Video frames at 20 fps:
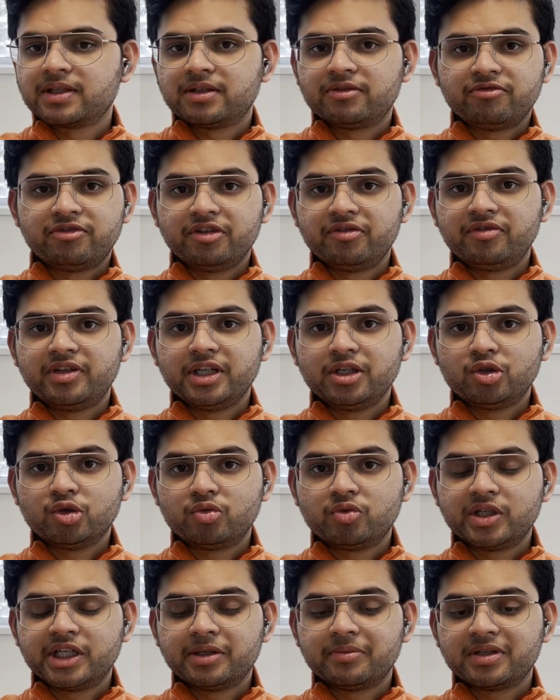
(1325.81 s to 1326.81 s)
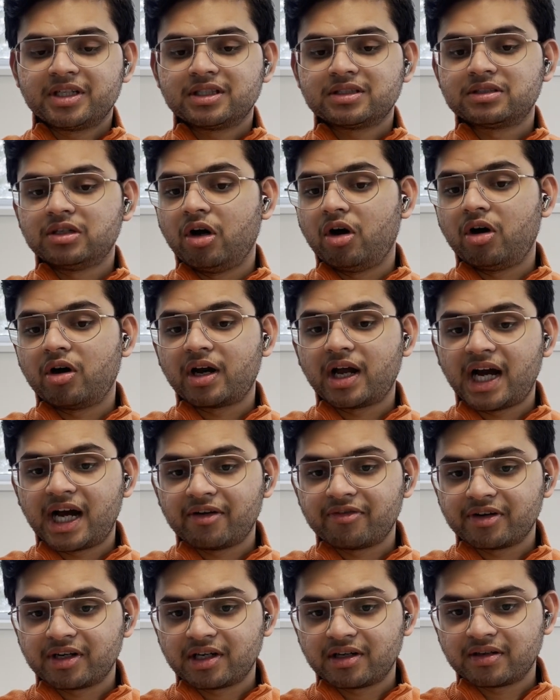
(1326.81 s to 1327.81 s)
15 to 20 minutes or half
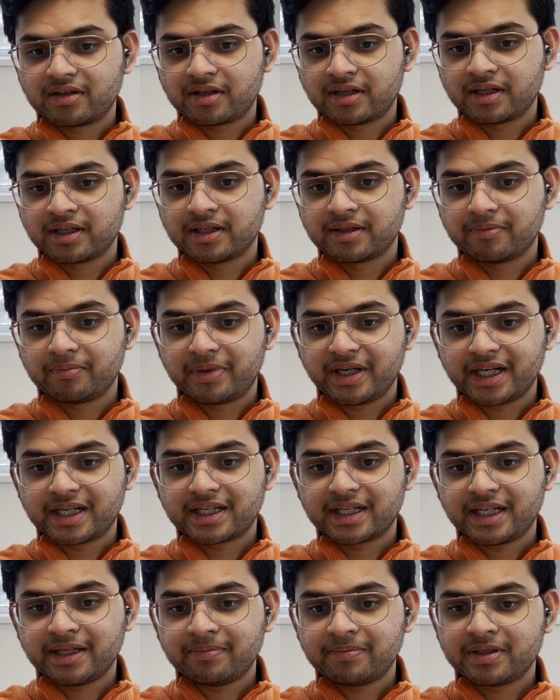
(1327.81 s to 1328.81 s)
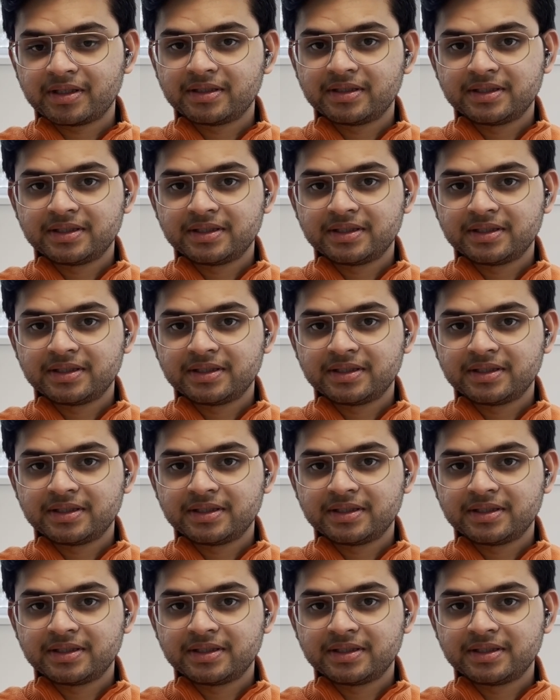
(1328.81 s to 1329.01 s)
an hour break type.